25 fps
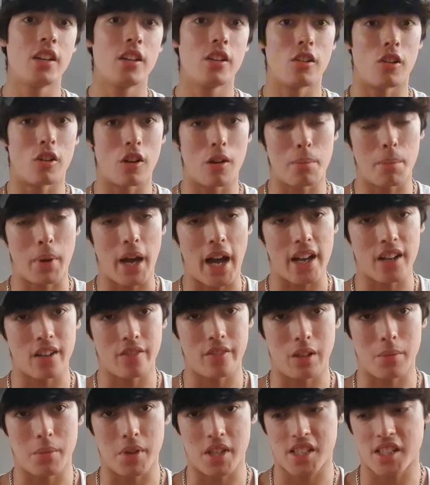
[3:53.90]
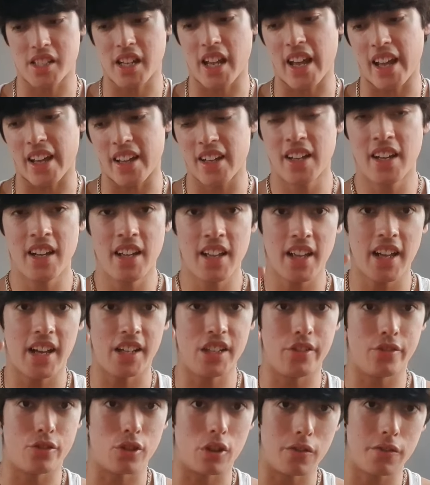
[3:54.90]
or a bag of them a set,
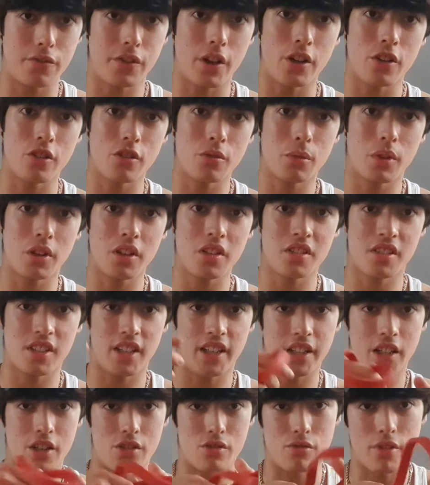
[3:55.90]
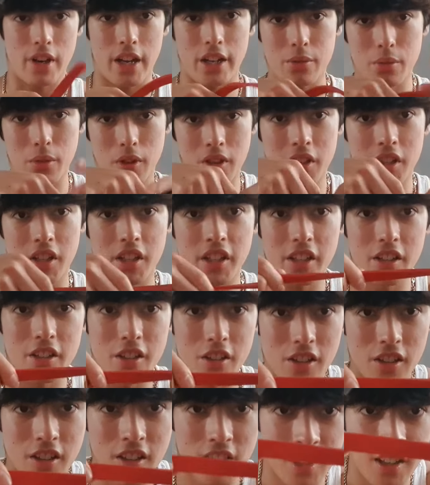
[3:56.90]
and you've got thinner ones like this red one
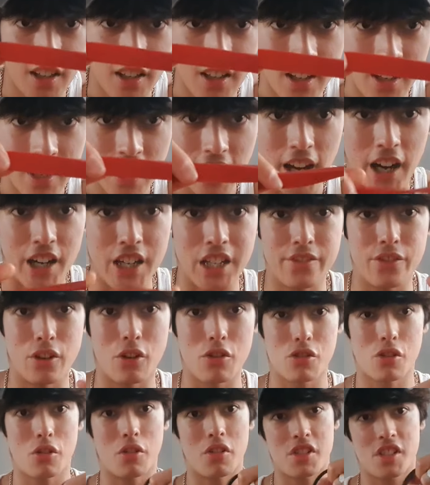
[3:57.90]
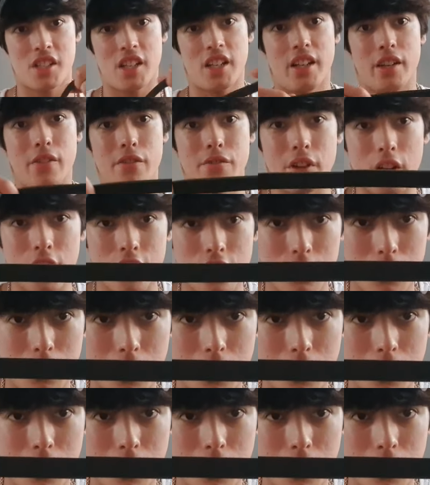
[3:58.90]
here, and you've also got slightly thicker